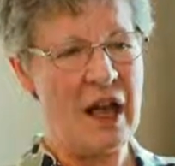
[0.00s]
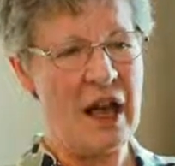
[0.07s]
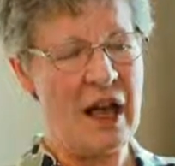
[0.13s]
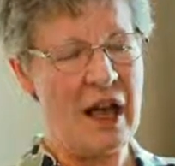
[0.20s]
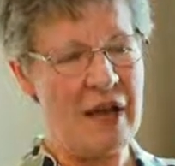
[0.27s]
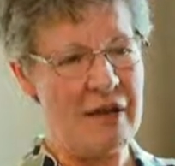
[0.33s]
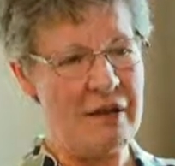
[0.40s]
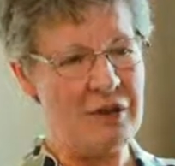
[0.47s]

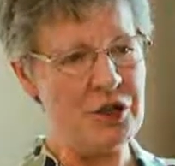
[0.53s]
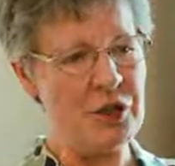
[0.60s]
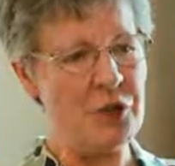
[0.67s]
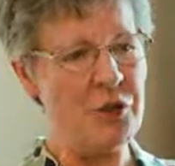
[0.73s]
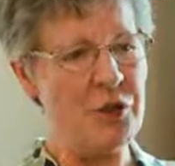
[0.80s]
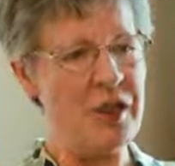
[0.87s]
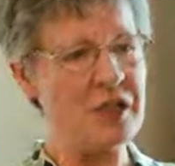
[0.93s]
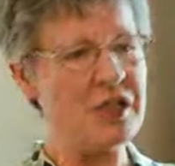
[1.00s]
I
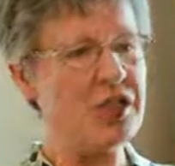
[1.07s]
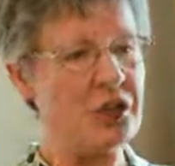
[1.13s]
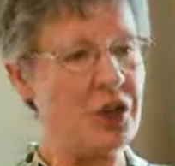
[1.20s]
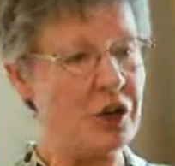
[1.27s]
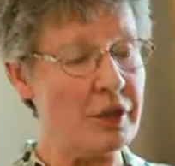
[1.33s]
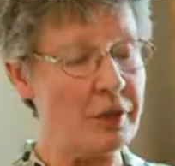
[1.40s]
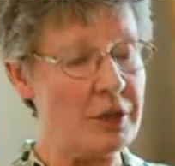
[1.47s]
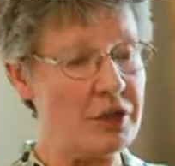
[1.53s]
know the
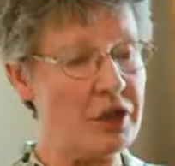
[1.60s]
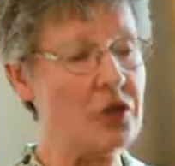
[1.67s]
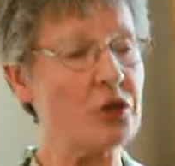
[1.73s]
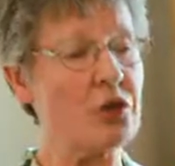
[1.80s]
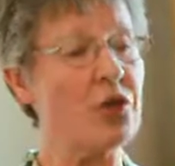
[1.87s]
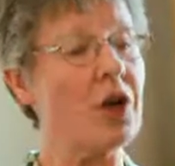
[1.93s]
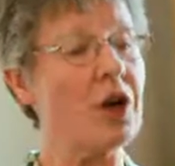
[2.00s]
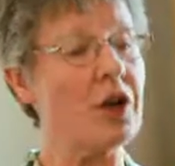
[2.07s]
astronomers
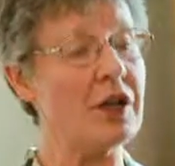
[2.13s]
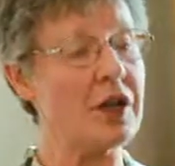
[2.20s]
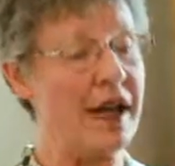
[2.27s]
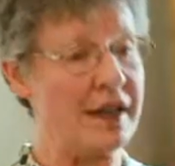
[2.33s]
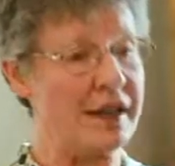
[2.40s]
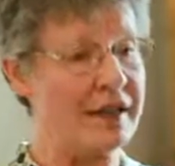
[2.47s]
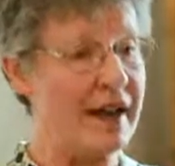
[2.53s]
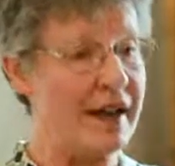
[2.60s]
who work
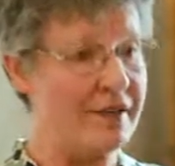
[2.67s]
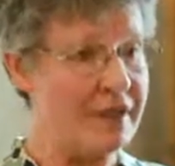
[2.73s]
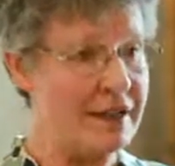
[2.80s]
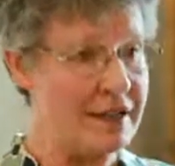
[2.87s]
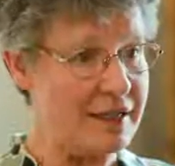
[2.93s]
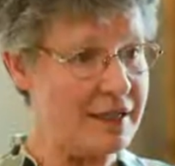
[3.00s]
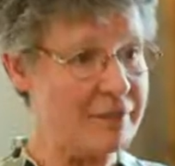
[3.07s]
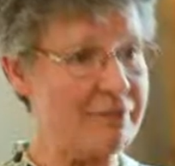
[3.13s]
at
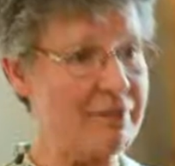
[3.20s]
NARIT.